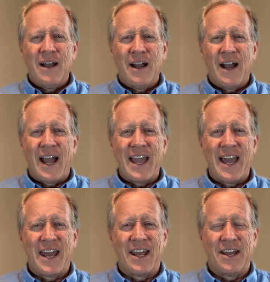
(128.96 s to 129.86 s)
I
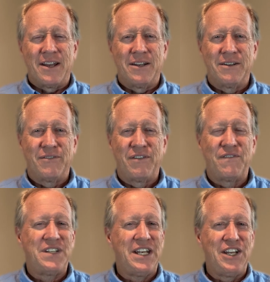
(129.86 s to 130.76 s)
had a
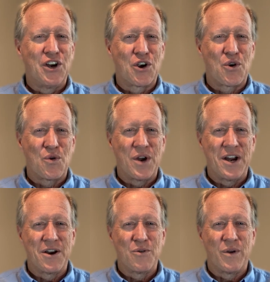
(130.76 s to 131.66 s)
15-year
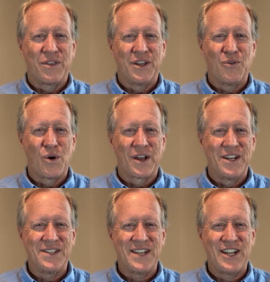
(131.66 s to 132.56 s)
career with an
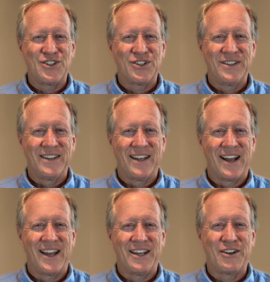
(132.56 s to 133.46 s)
organization that
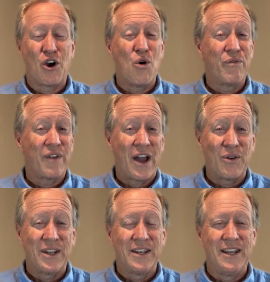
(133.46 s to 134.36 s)
I
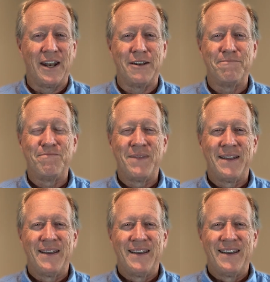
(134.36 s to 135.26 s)
co-founded and
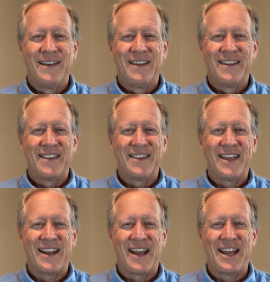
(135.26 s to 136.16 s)

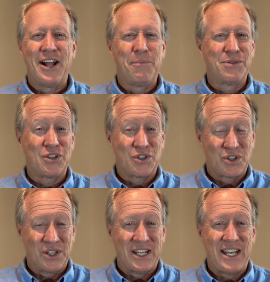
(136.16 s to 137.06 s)
that I helped
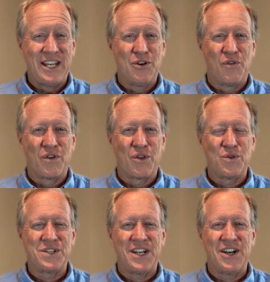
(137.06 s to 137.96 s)
to lead over
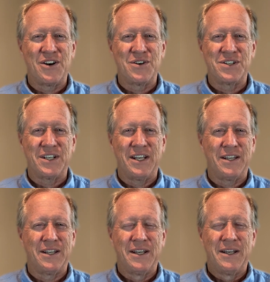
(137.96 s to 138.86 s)
those years,
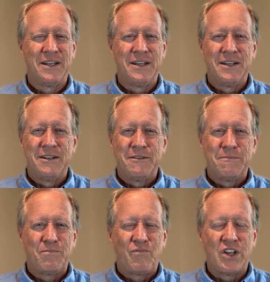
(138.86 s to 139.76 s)
and
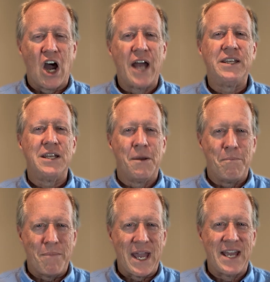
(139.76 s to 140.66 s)
God did
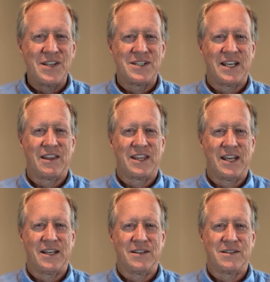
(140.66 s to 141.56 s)
amazing
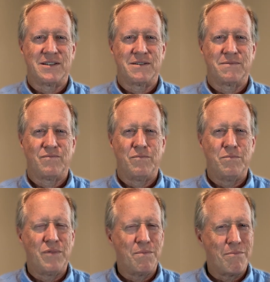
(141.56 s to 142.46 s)
things.
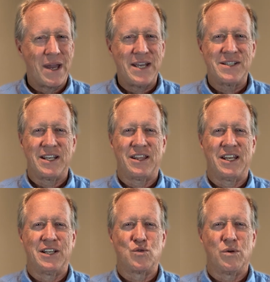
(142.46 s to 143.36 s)
Amazing
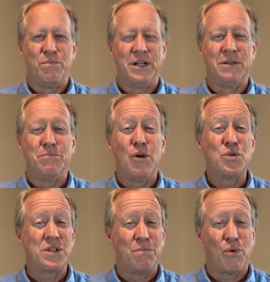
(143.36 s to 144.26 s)
things were built.
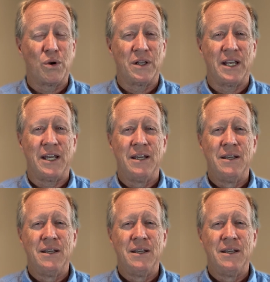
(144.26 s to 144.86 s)
Most importantly,